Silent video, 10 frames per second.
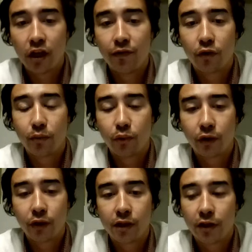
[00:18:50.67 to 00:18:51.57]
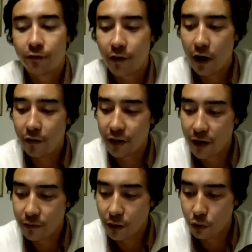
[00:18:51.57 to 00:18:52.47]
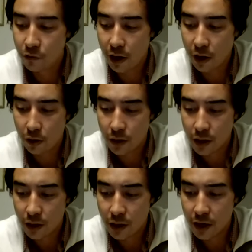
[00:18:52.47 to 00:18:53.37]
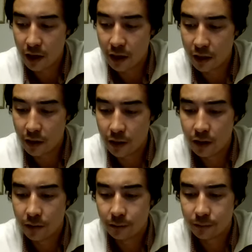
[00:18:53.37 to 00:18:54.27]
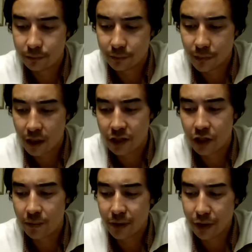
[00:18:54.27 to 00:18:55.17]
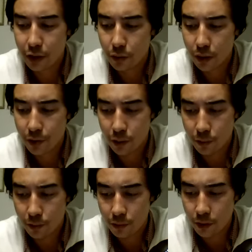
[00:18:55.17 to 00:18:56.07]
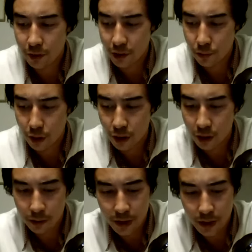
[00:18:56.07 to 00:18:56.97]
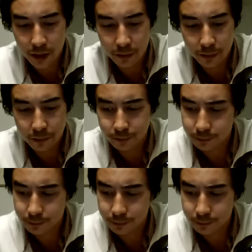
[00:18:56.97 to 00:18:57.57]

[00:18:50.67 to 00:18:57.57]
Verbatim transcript: If the employees get fired, they have to move out, and it's going to be near where they where they work, and